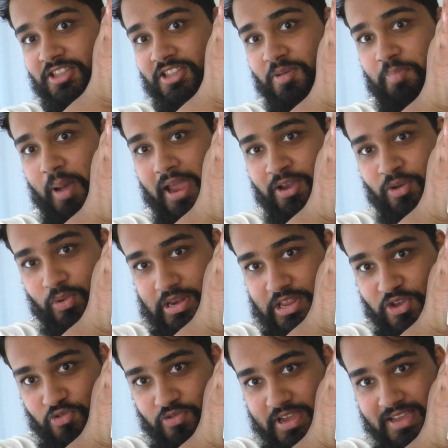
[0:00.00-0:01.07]
The Penguin
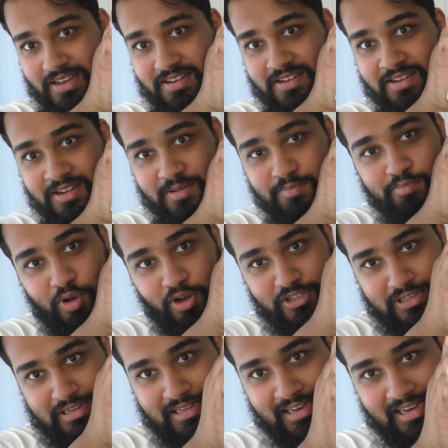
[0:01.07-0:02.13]
Green
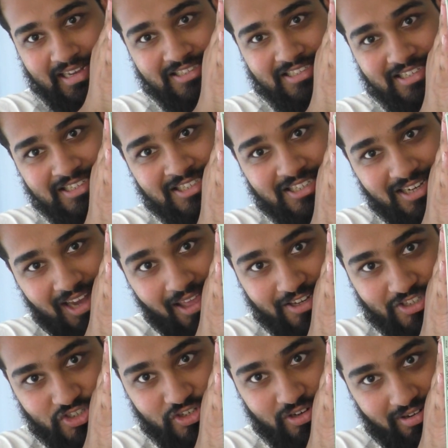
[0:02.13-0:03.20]
Modern Classics
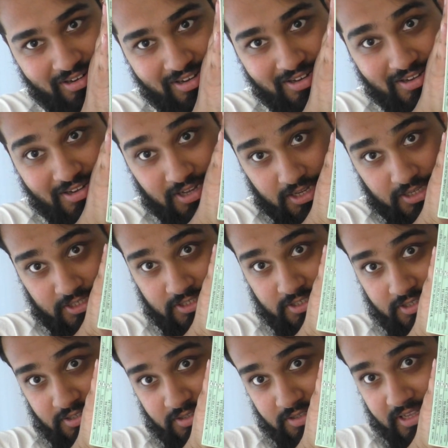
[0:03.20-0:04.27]
Collection.
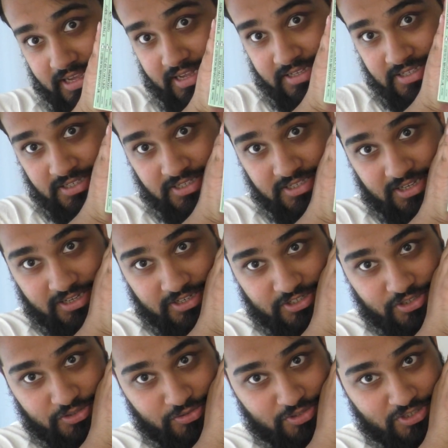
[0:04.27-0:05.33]
Yes, I
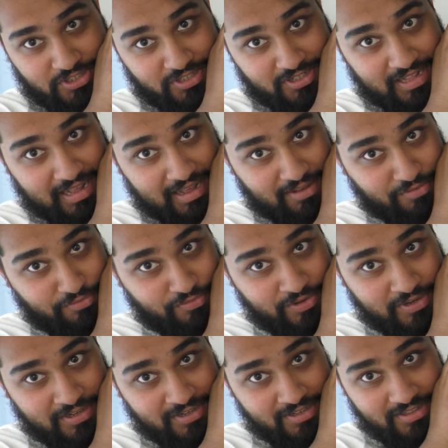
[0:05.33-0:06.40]
do still have
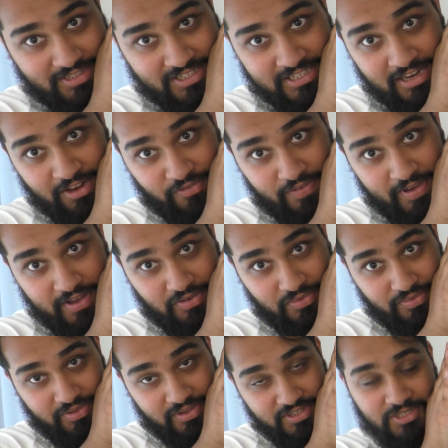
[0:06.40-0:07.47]
the cellophane
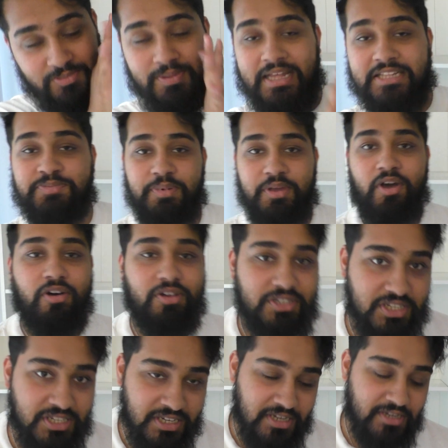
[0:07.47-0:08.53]
on this, but that's
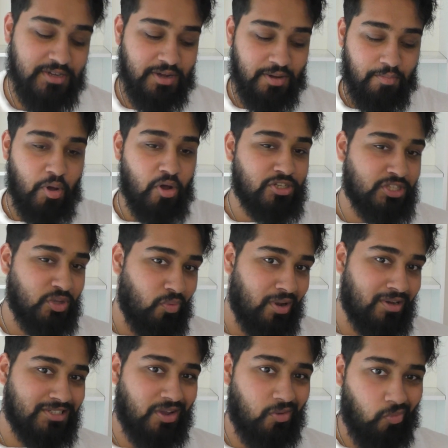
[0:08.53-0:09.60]
because most of the
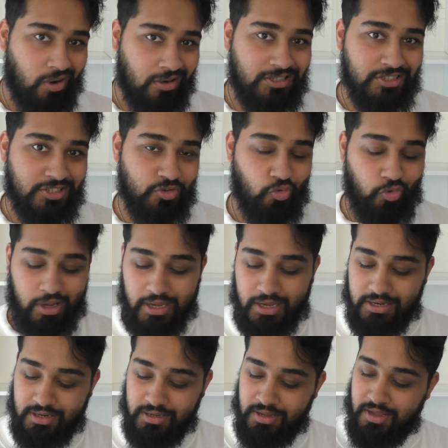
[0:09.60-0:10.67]
ones I wanted to
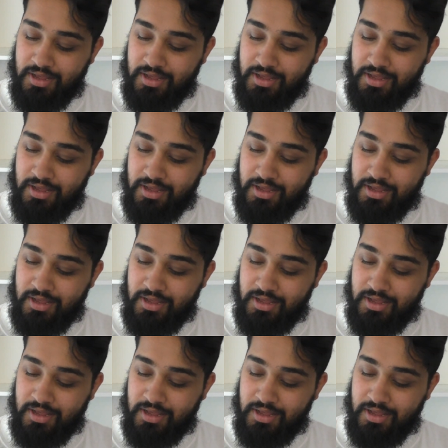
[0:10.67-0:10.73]
read